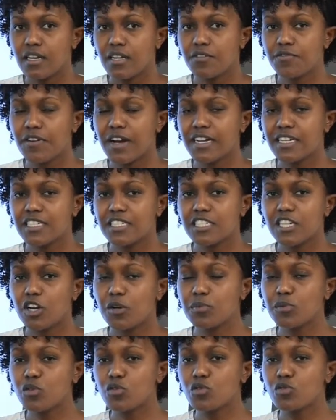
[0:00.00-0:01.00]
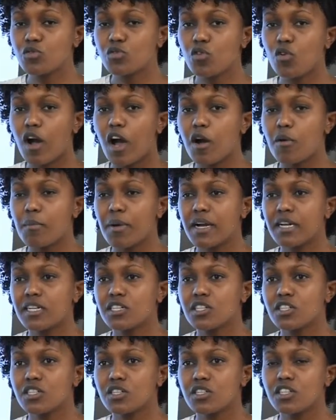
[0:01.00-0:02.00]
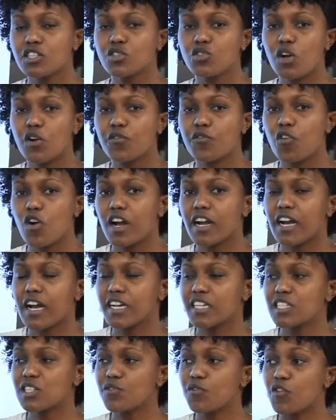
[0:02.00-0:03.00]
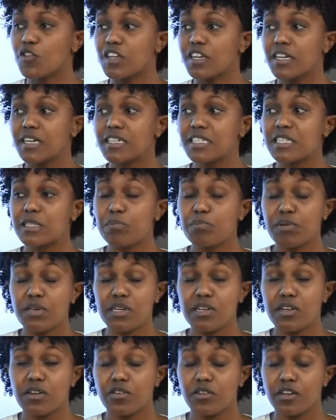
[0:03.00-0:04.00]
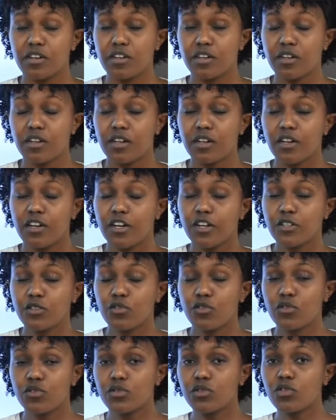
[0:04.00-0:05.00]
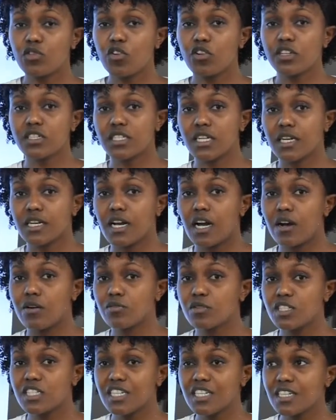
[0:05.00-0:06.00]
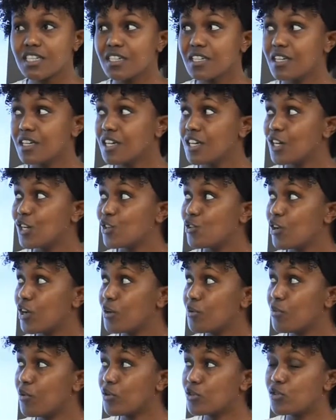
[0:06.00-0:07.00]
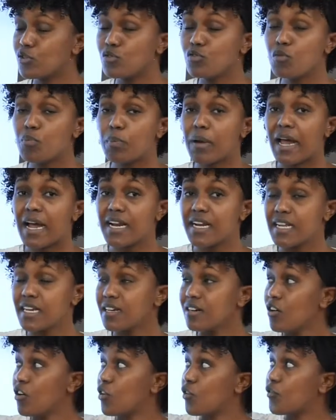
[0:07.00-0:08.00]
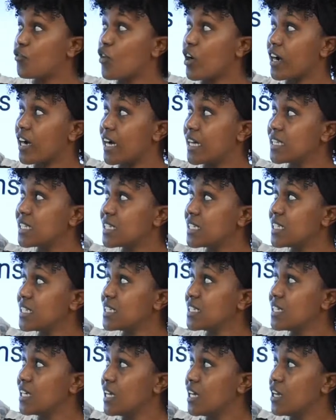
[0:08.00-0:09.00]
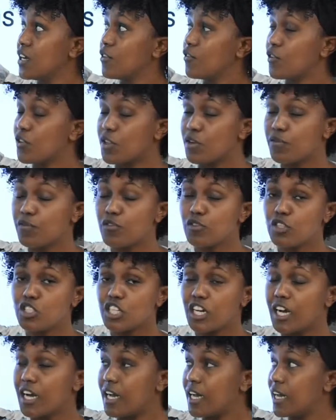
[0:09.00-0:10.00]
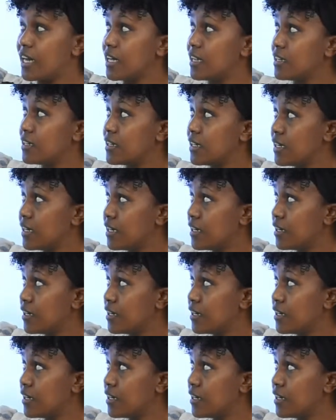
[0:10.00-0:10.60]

In fact, it helps you to know how much is your forecast for the next period. So through cost accounting, you are able to do planning or forecasting for the future and